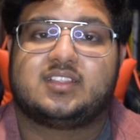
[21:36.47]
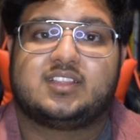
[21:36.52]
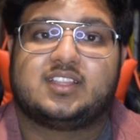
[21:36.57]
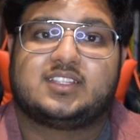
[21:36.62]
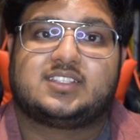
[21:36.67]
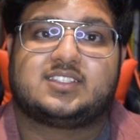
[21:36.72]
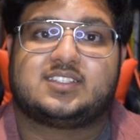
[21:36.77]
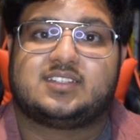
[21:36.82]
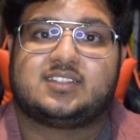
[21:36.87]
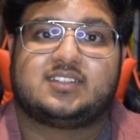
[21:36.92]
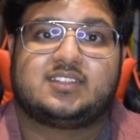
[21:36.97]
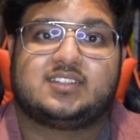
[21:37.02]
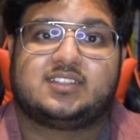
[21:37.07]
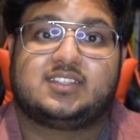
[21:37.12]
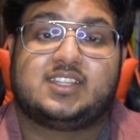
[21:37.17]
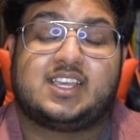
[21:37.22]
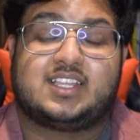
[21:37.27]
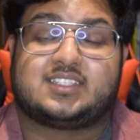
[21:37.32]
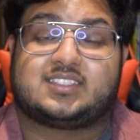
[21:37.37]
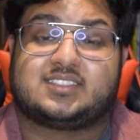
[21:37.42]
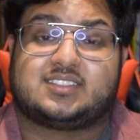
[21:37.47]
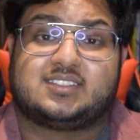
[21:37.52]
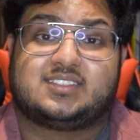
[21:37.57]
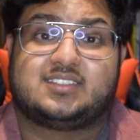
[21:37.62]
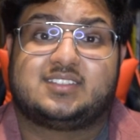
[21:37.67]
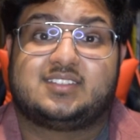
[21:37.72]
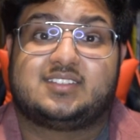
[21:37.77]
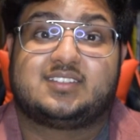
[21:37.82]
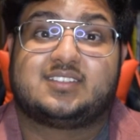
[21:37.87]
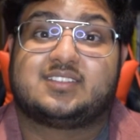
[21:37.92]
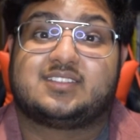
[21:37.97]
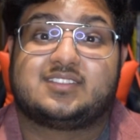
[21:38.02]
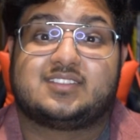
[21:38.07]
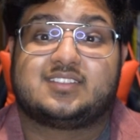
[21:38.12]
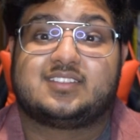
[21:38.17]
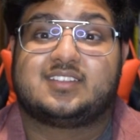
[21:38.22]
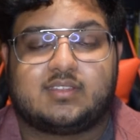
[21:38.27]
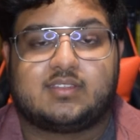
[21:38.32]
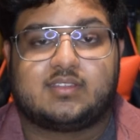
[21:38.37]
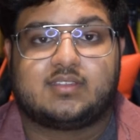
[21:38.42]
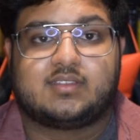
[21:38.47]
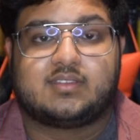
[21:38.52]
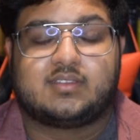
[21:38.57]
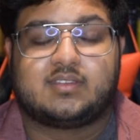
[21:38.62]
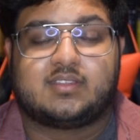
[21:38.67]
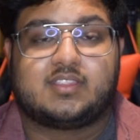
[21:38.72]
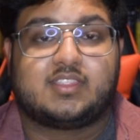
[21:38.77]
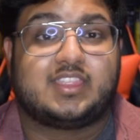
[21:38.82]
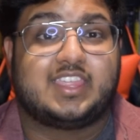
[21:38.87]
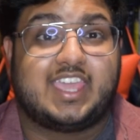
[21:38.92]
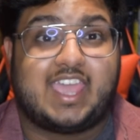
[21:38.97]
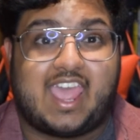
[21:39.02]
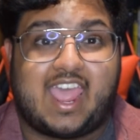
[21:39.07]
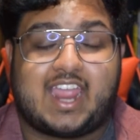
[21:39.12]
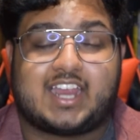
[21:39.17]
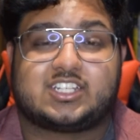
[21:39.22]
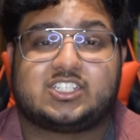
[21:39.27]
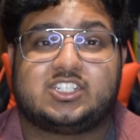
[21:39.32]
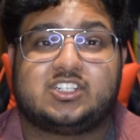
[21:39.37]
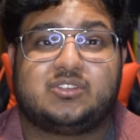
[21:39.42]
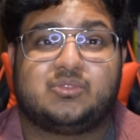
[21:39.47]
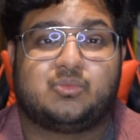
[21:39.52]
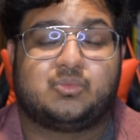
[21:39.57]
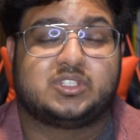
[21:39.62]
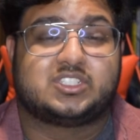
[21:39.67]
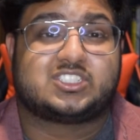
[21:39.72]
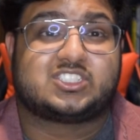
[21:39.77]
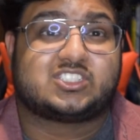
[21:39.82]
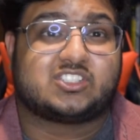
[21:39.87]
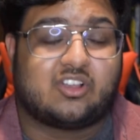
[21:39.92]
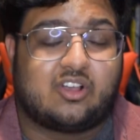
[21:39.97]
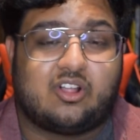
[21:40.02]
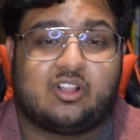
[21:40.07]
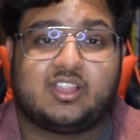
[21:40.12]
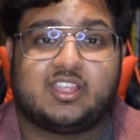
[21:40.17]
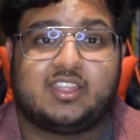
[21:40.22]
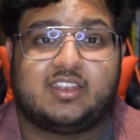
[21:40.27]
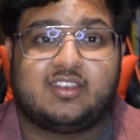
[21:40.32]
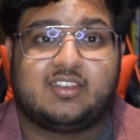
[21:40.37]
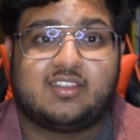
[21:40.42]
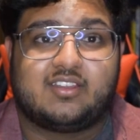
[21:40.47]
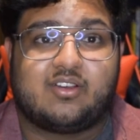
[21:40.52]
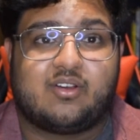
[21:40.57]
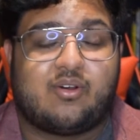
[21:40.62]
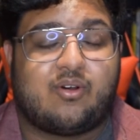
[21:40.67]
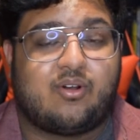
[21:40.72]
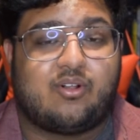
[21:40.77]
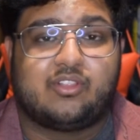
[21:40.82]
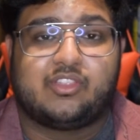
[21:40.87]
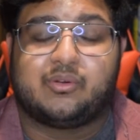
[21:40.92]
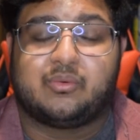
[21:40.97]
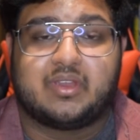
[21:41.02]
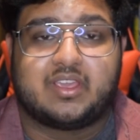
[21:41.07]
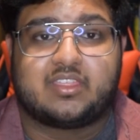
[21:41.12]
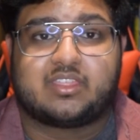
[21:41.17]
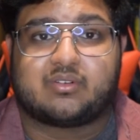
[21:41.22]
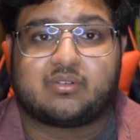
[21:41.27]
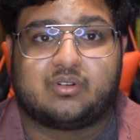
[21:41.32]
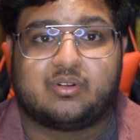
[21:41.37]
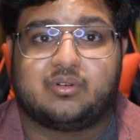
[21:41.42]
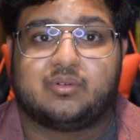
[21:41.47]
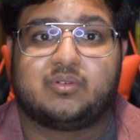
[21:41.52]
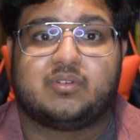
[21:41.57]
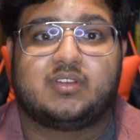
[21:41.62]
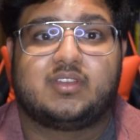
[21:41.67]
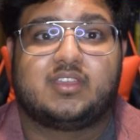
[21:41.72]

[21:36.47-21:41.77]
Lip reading: It's nuts. The action was solid all the way through.